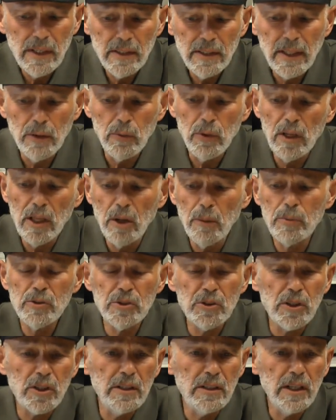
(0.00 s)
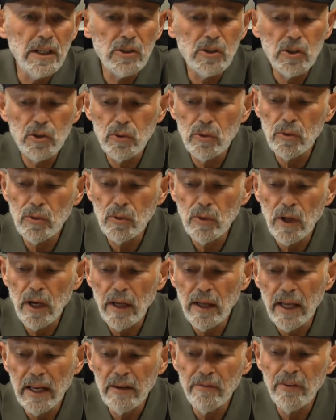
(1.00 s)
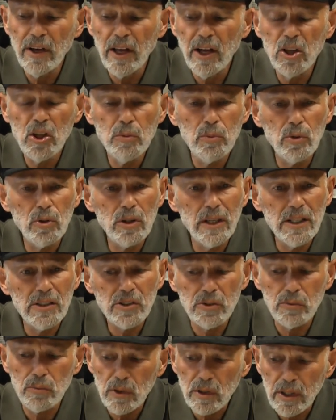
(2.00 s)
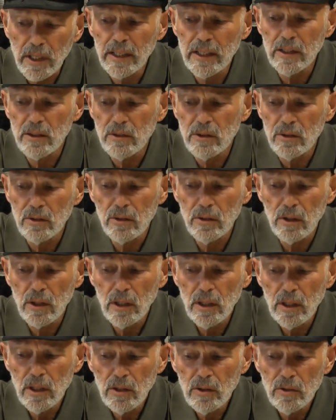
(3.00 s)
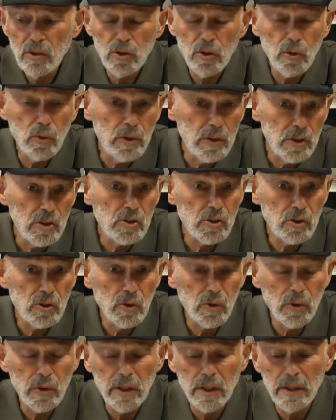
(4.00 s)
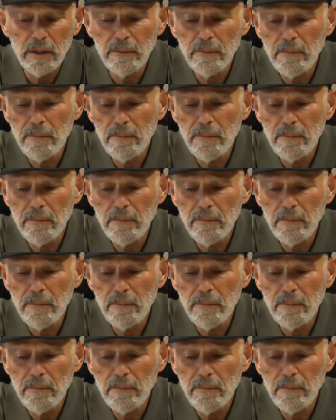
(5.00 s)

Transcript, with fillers: that will help us to connect to a valuable lesson related to in this story.